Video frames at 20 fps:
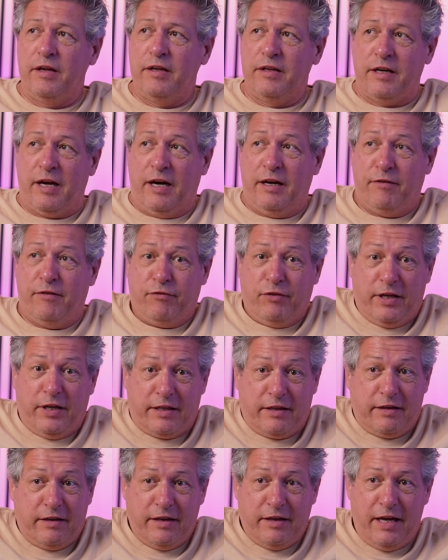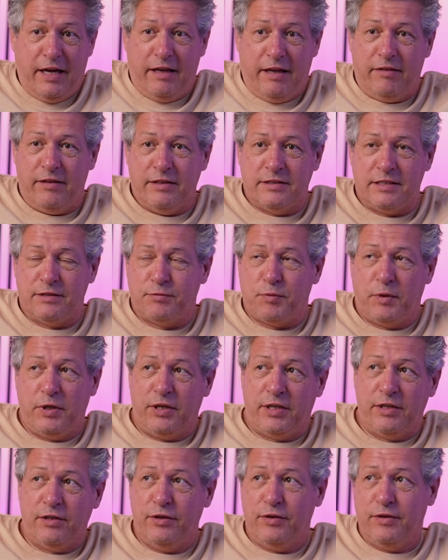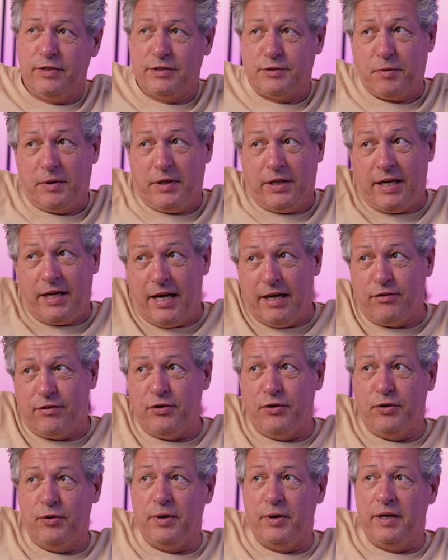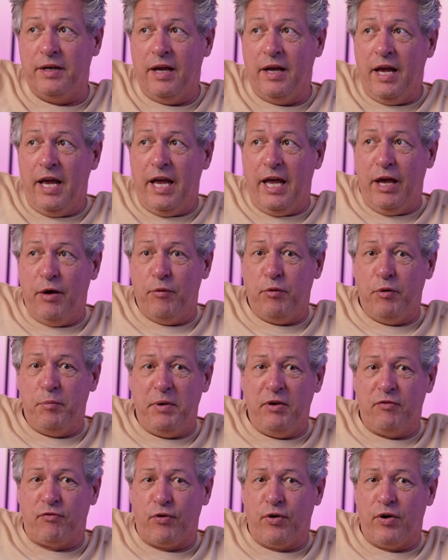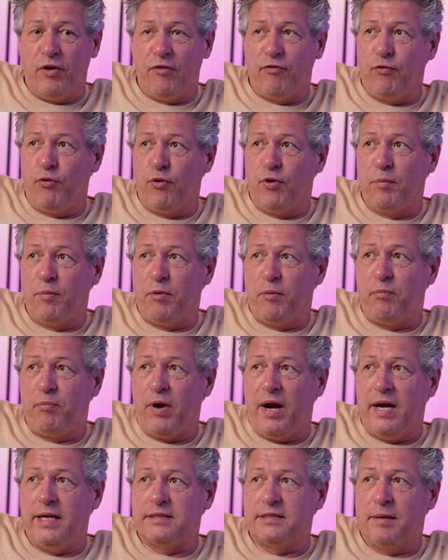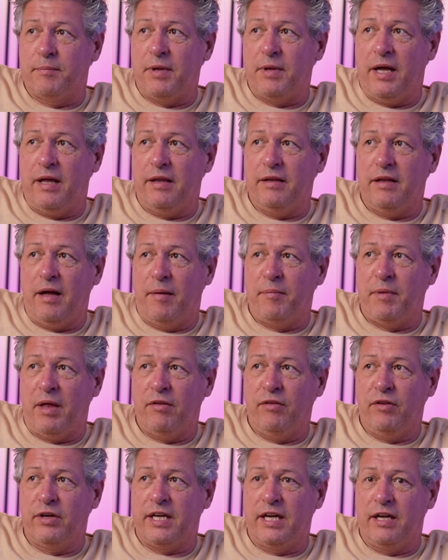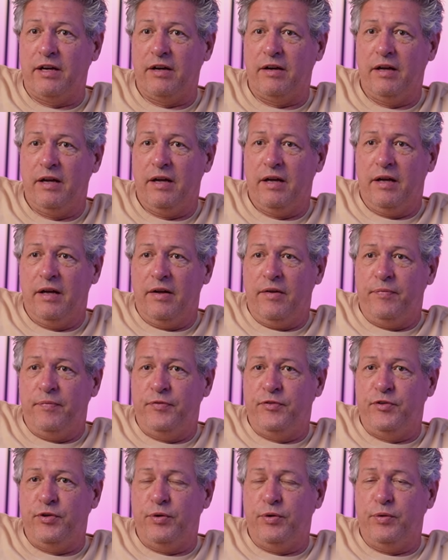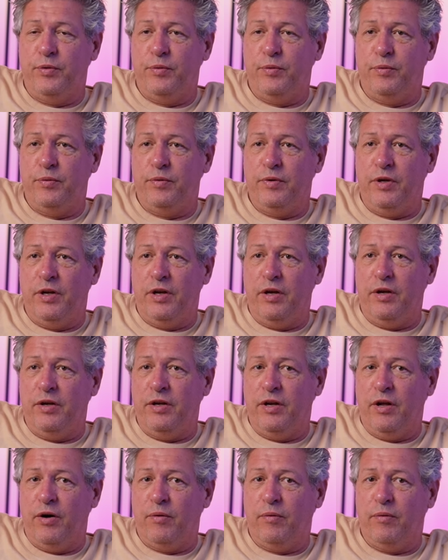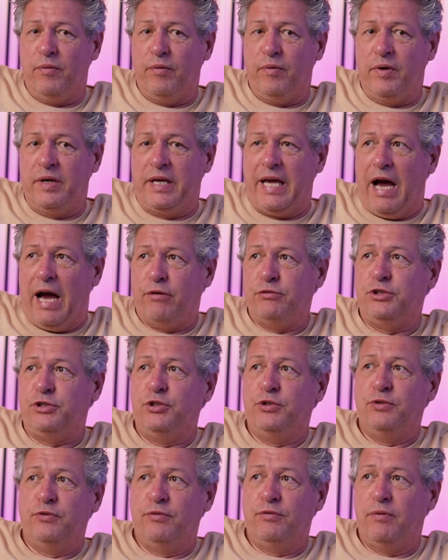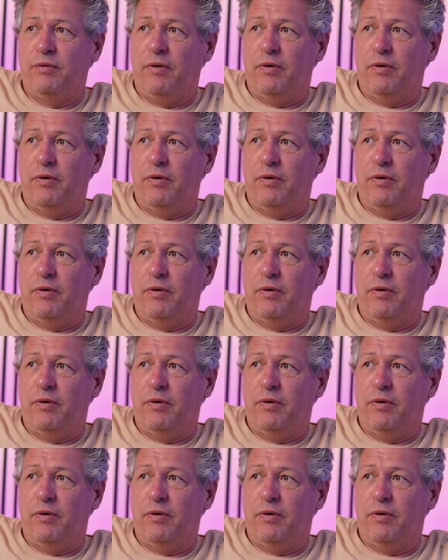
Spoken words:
kind of like, hey, this is what you can do, this is what you can't do, and it would be for an affordable price. I'm not looking to gouge you.